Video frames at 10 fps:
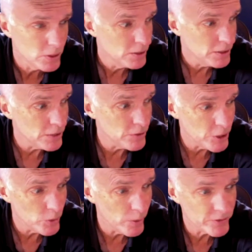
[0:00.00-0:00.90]
in the
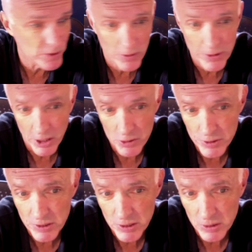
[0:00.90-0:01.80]
U.S. and other
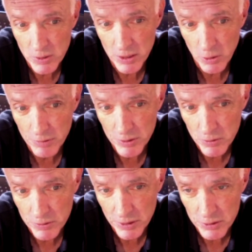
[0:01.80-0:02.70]
countries, including low
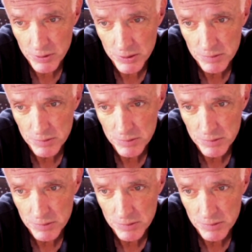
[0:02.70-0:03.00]
resource countries.